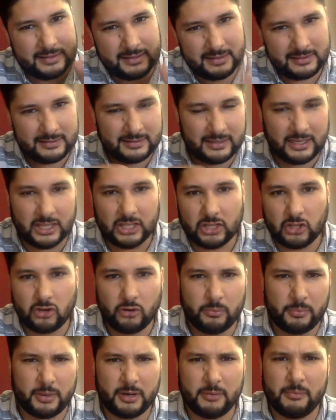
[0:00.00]
to see a little
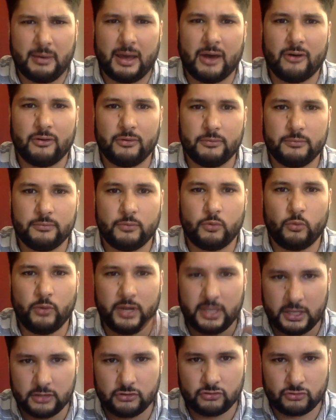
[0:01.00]
bit about
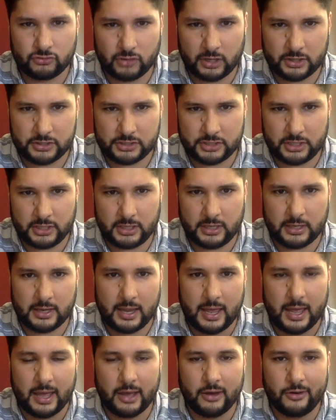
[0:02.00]
Reconstruction and
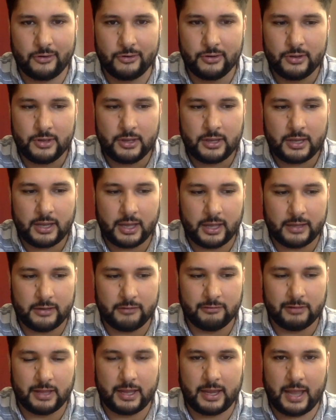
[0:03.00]
how kind
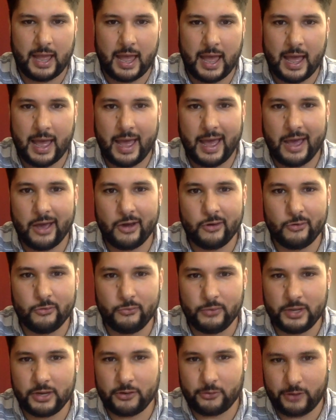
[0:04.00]
of like how
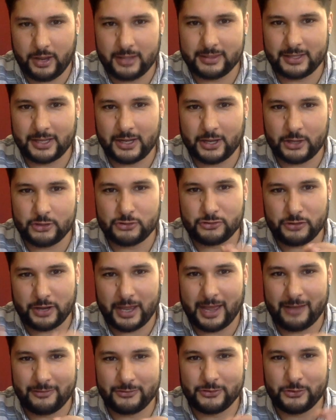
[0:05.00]
we create the country
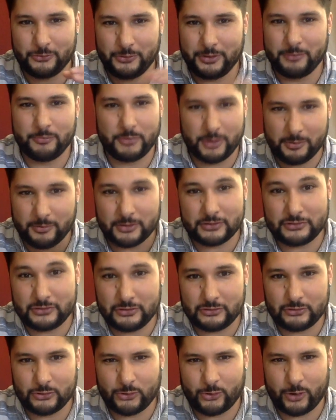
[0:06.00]
after we pretty much
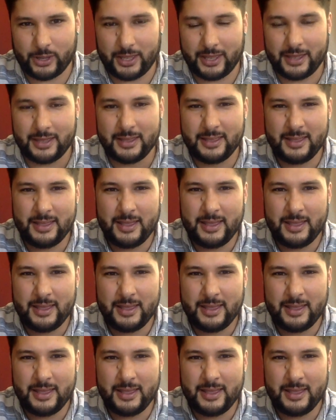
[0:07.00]
destroy it